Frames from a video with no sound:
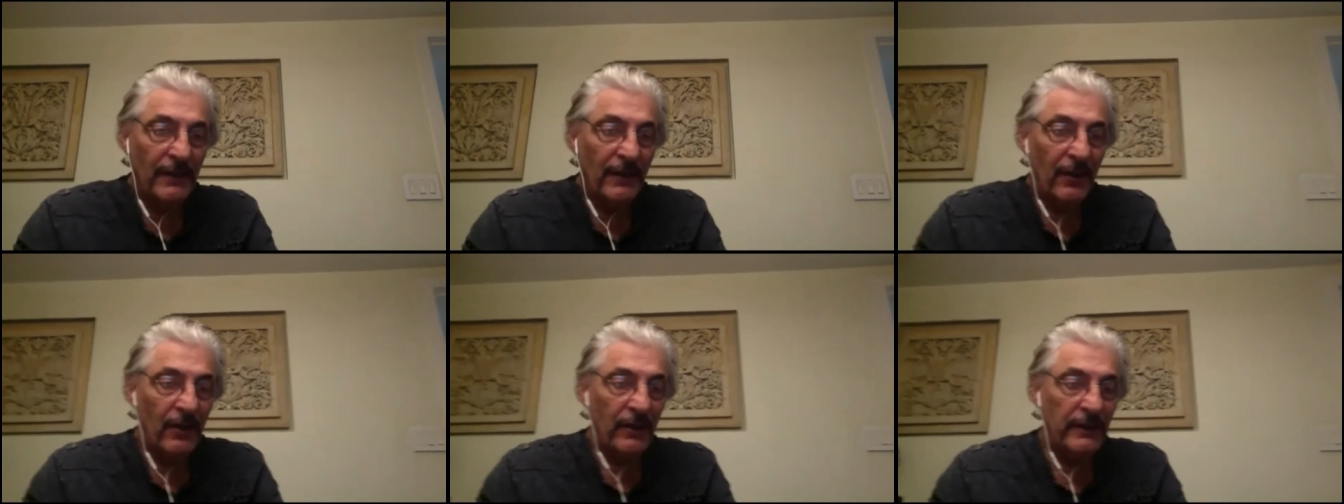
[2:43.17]

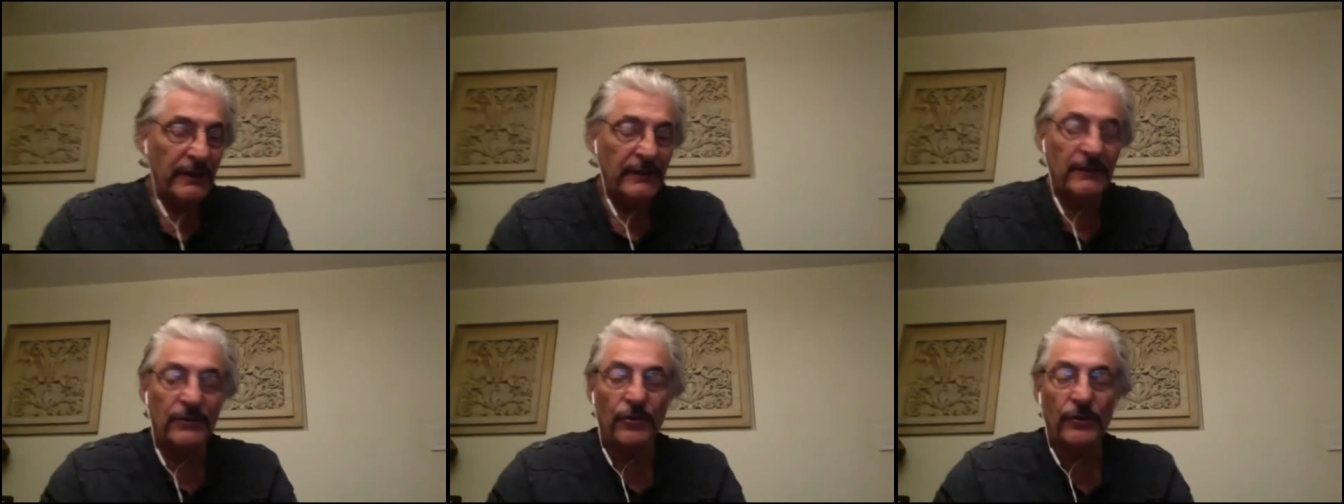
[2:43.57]
on it.
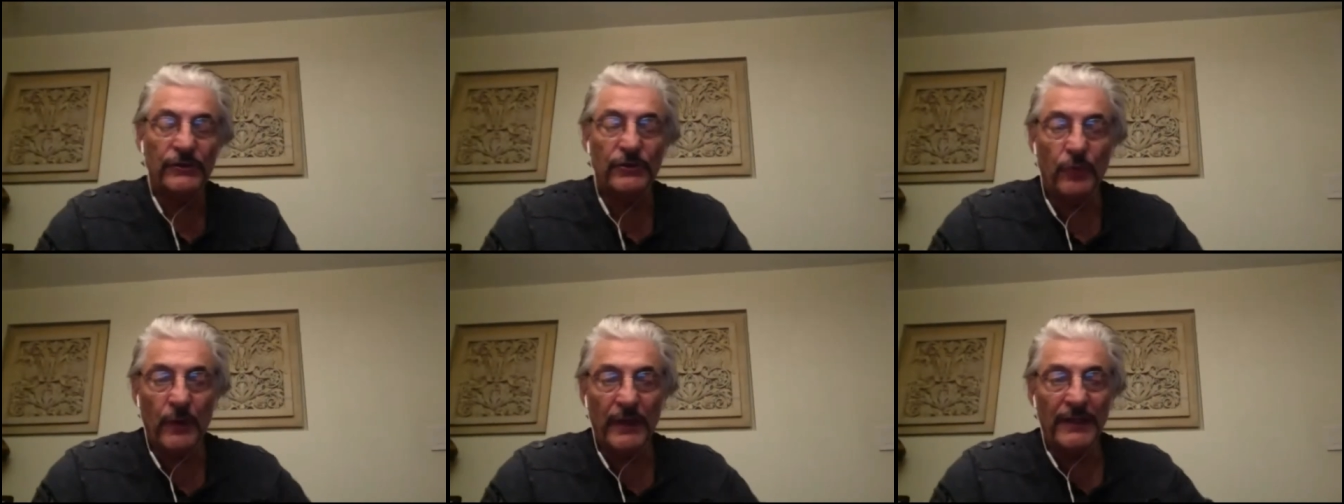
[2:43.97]
it cost
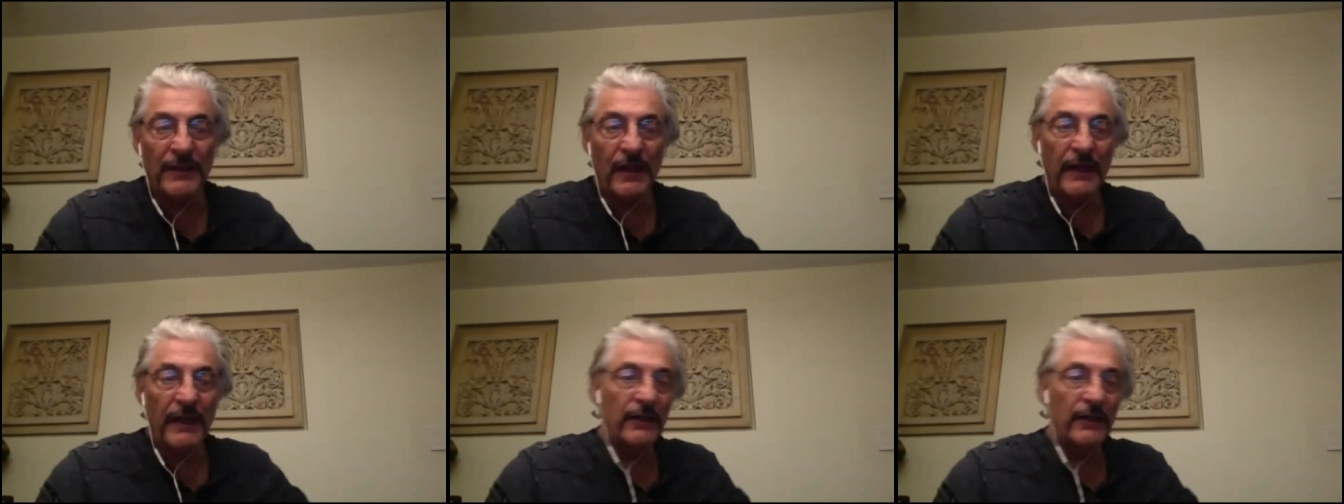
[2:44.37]

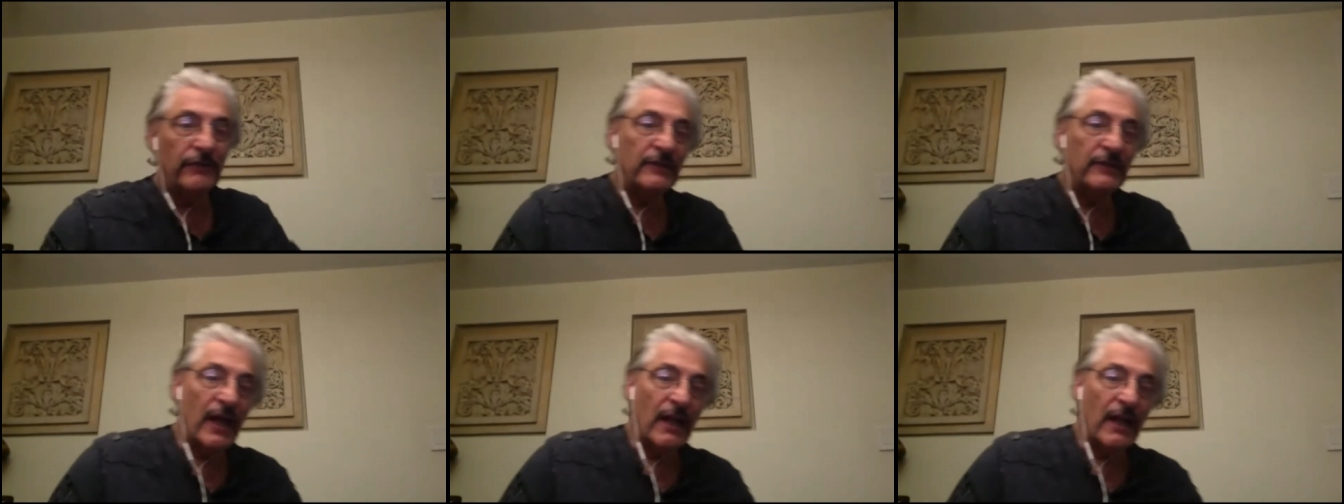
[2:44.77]

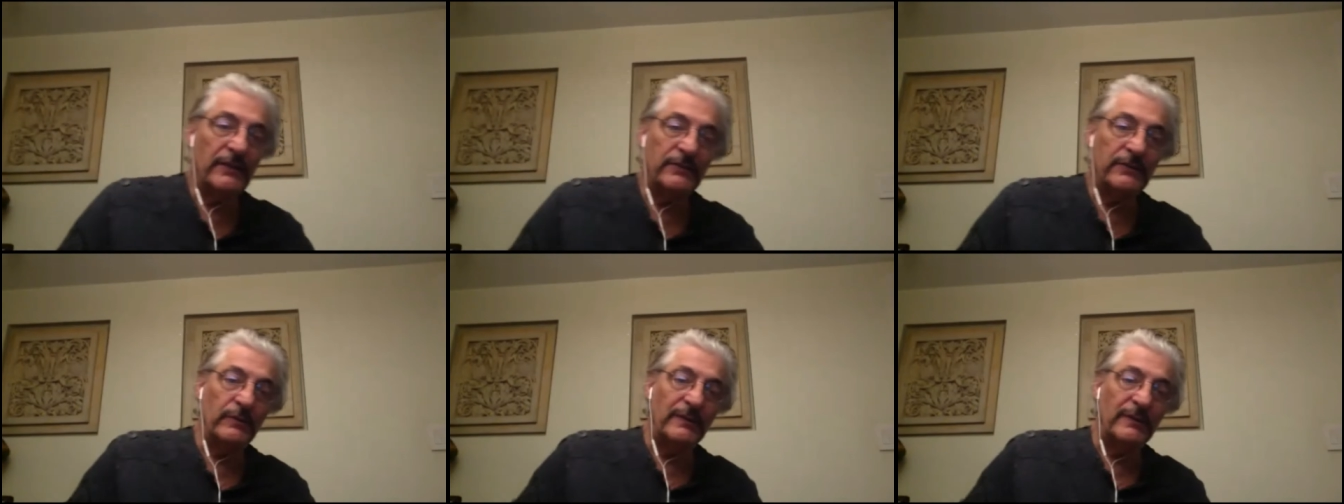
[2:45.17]
$2,900
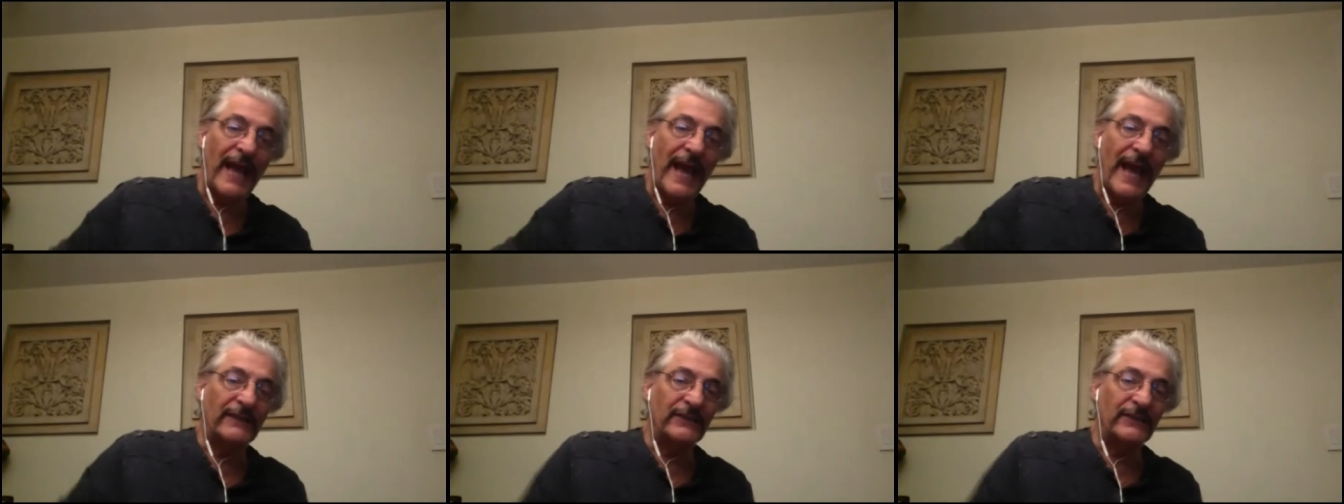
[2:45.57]
with
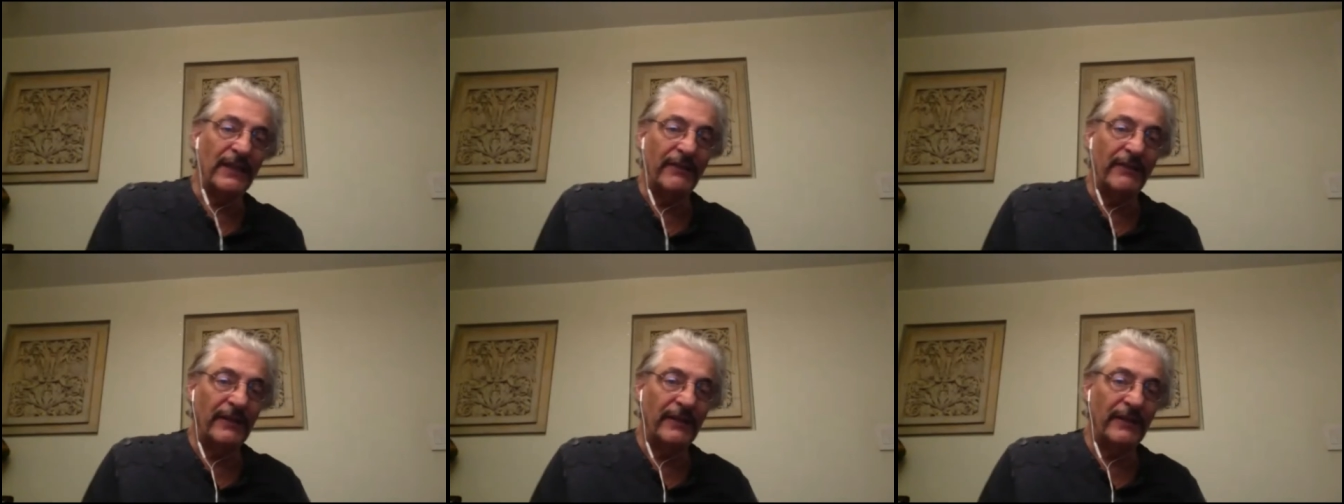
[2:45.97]
tax and
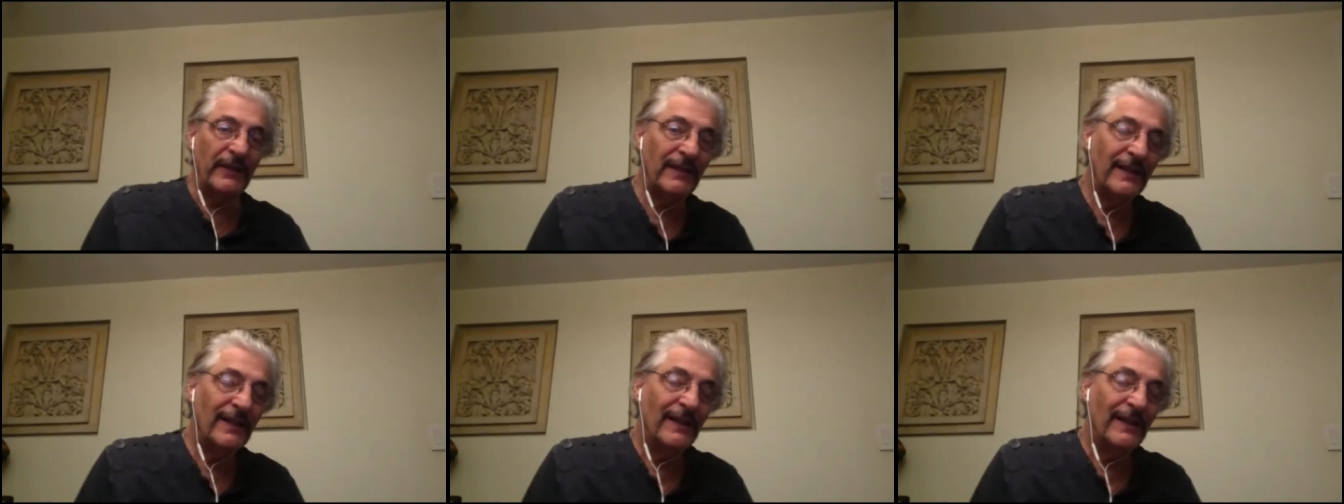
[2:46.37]
everything.